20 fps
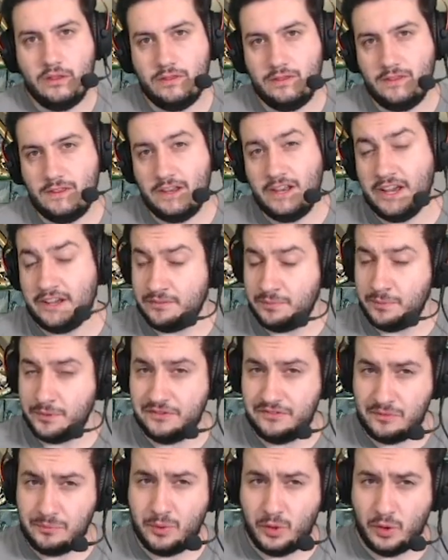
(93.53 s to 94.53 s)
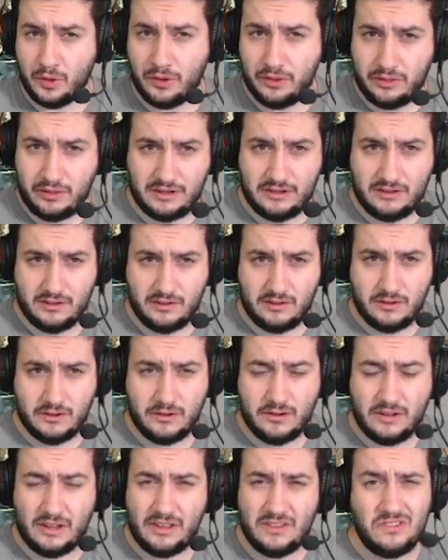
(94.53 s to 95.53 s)
The next most important thing to do
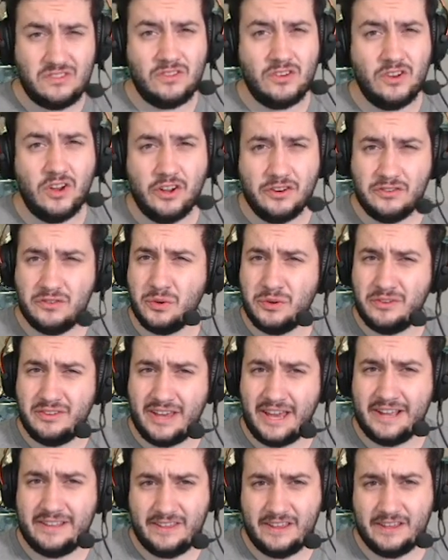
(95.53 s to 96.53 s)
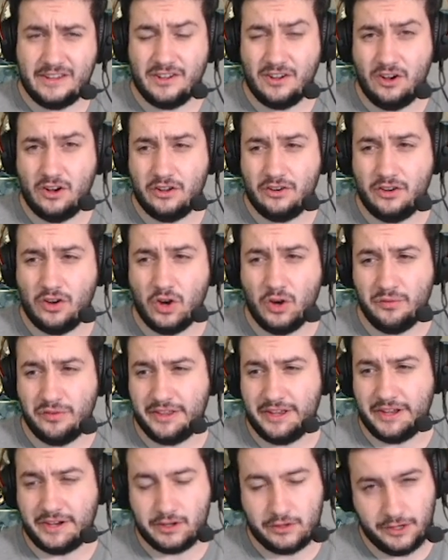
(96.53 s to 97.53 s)
is not to attack their god over
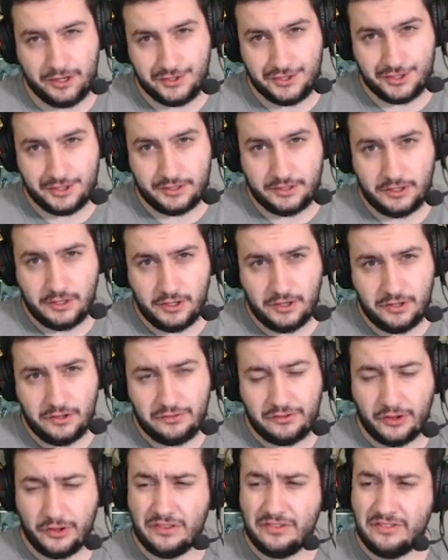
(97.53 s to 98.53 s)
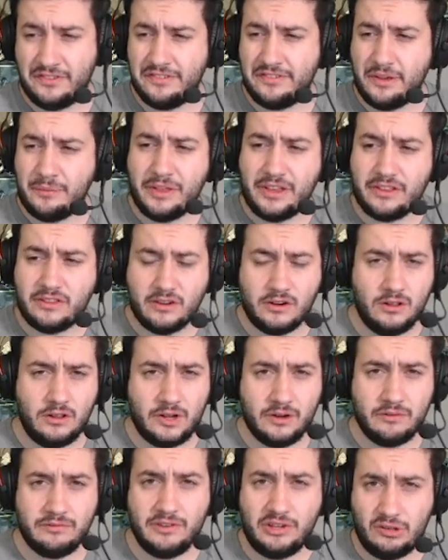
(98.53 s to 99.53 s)
their creature. So this is something that a
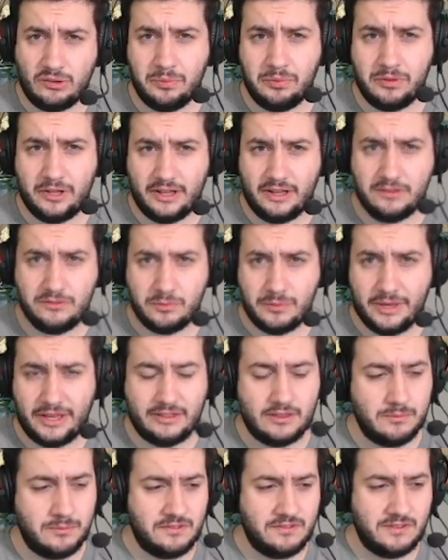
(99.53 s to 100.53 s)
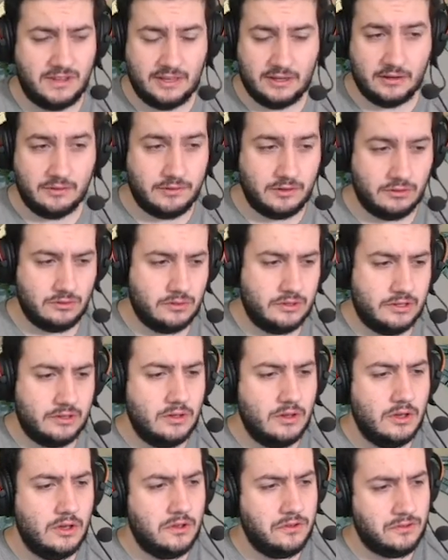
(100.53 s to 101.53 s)
lot of newer players will make the mistake of doing.
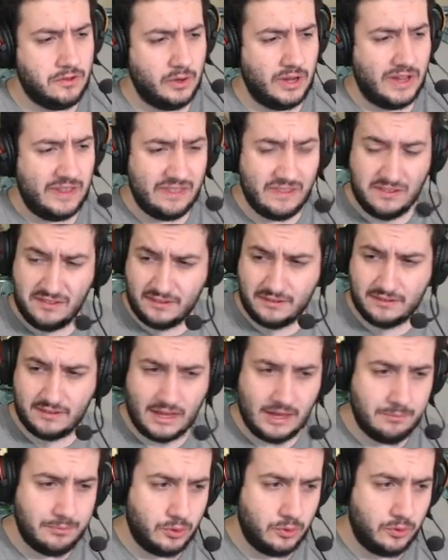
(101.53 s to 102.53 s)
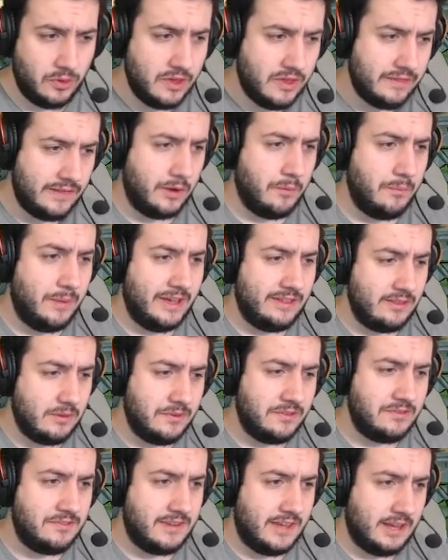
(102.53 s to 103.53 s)
So in this example, they'll make the
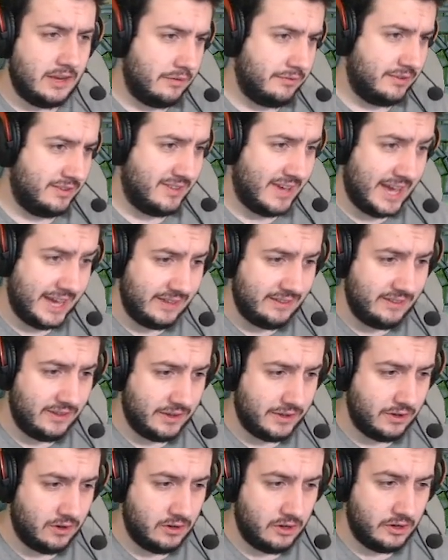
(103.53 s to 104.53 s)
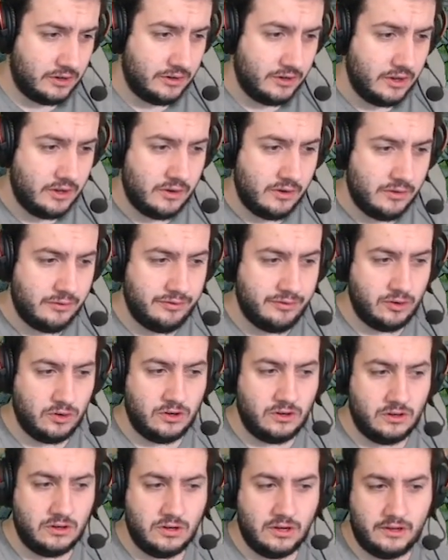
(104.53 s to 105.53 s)
mistake of attacking the god
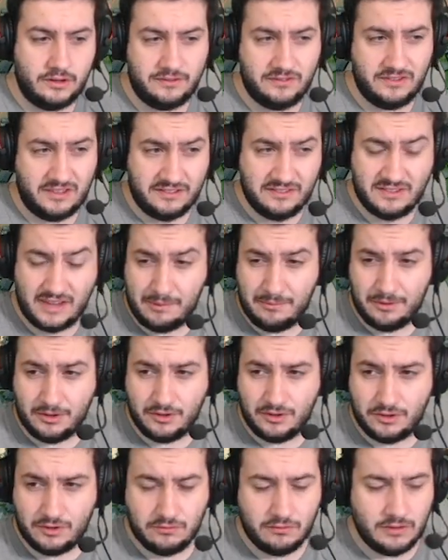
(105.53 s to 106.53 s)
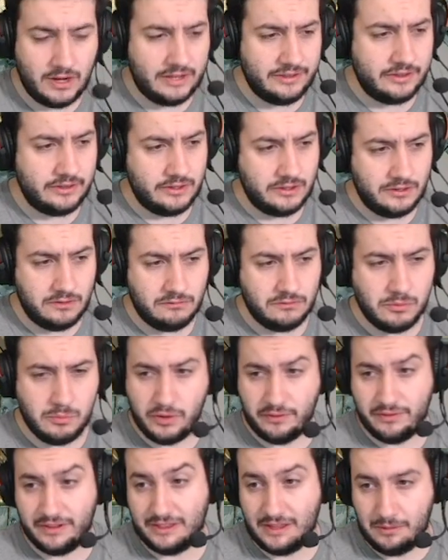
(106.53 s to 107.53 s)
for 6 damage rather than
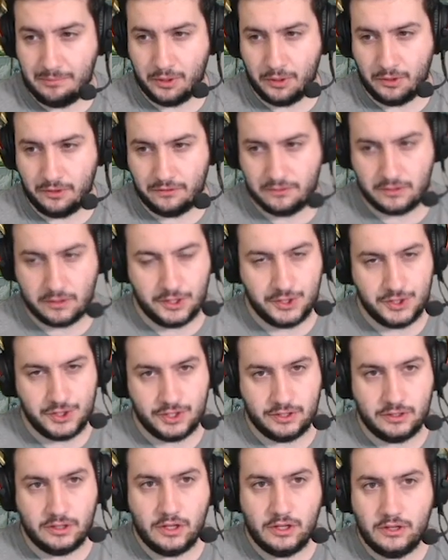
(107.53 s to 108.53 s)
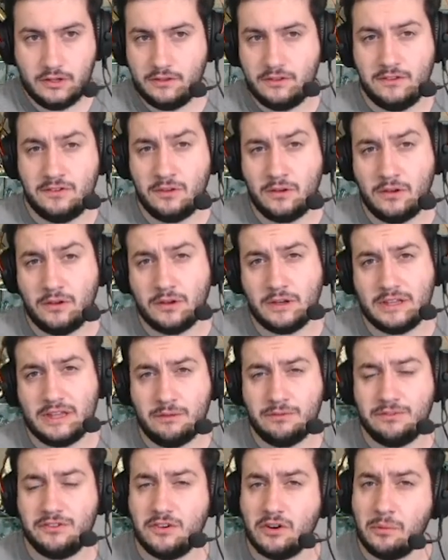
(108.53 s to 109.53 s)
removing the opponent's creature. This
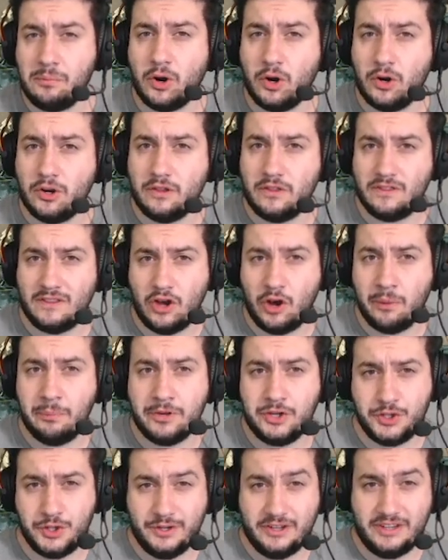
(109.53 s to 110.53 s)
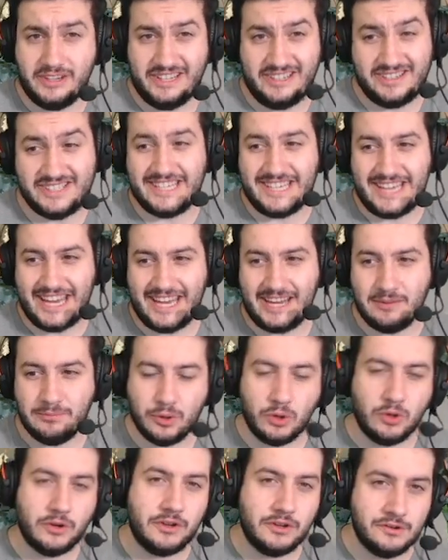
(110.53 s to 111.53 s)
gives your opponent the opportunity to gain
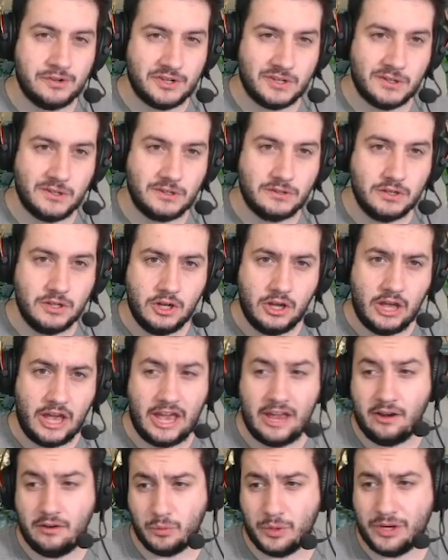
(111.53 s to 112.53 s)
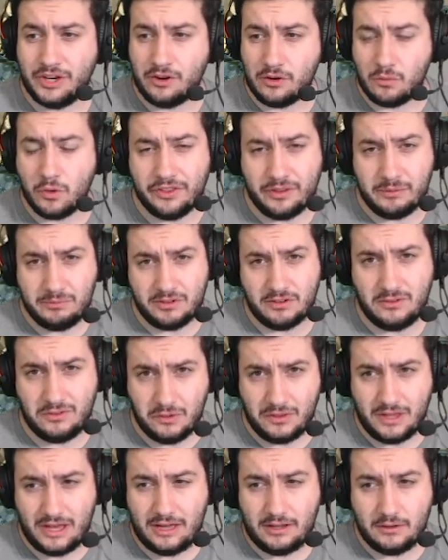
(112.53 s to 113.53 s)
board control. And we don't want them to do
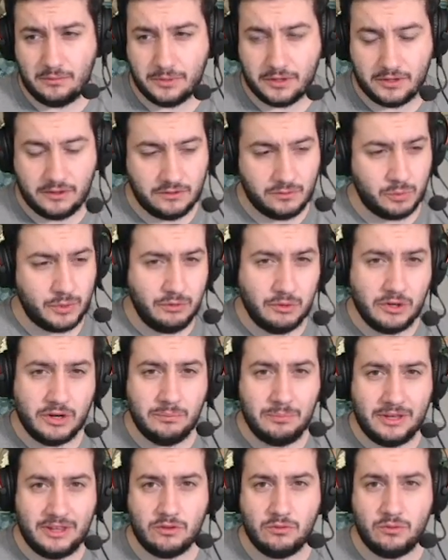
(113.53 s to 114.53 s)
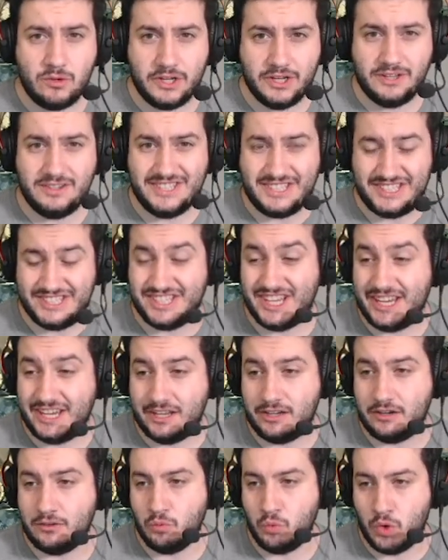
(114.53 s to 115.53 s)
that because we want to be the one
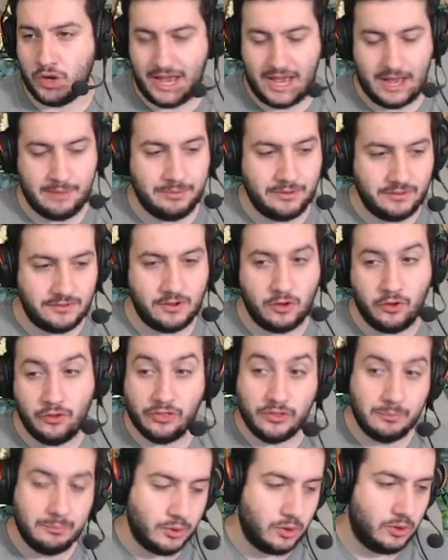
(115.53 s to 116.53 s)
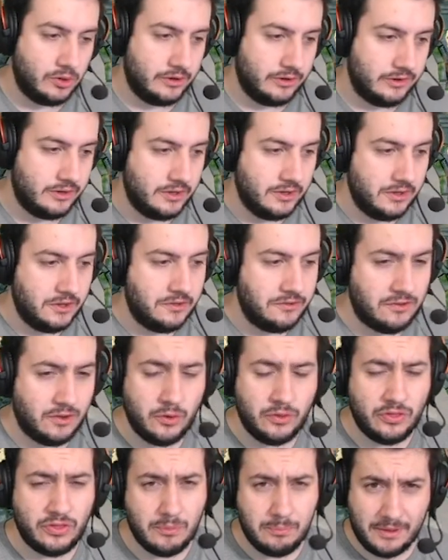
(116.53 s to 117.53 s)
dictating what happens on the board. So
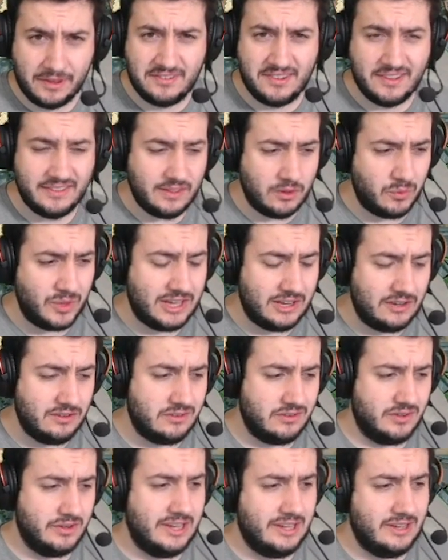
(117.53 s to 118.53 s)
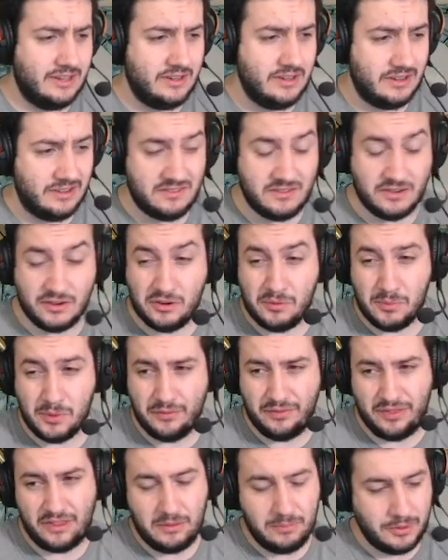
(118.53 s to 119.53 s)
the best thing that we can do here is to
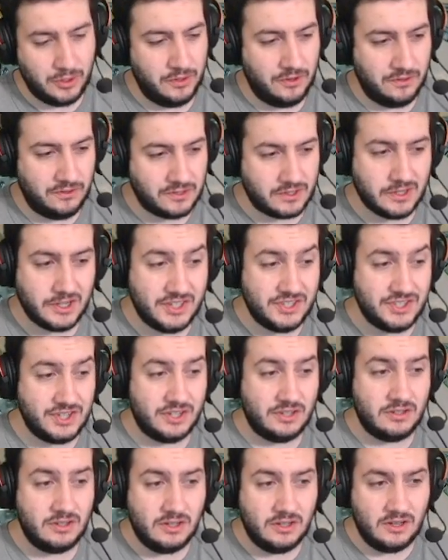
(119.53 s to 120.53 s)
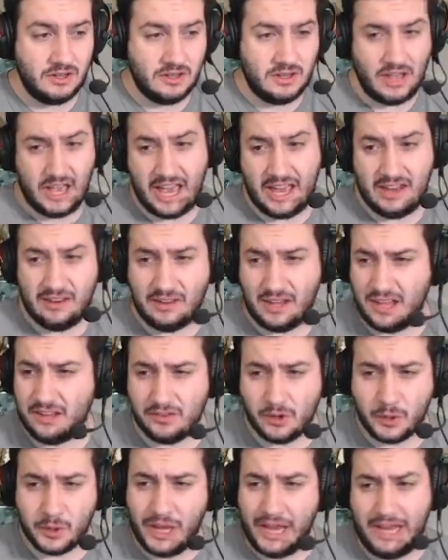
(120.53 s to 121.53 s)
remove the opponent's creature, and it's
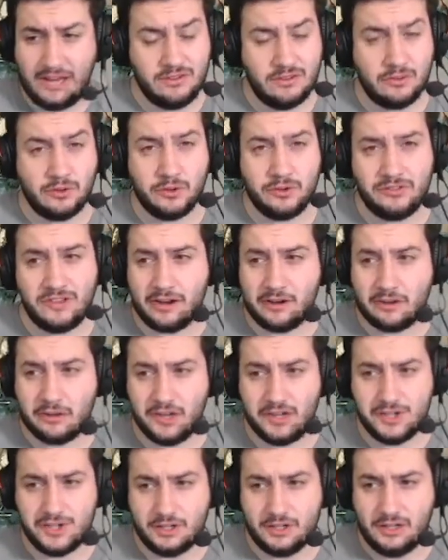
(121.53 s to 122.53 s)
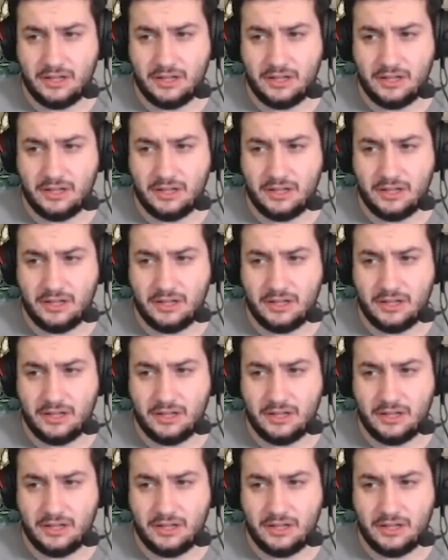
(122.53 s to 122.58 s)
okay to lose our creature